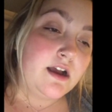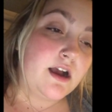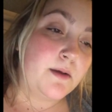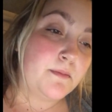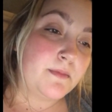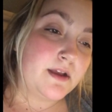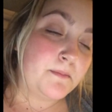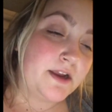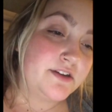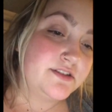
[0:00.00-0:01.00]

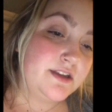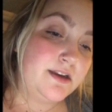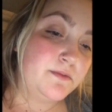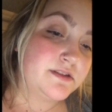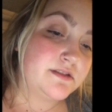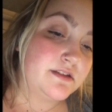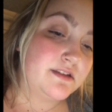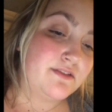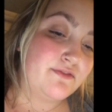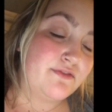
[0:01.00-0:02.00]
my understanding was
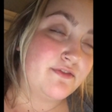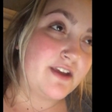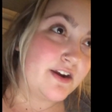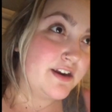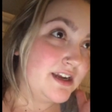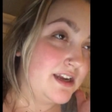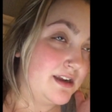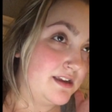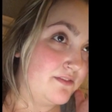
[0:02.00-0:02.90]
very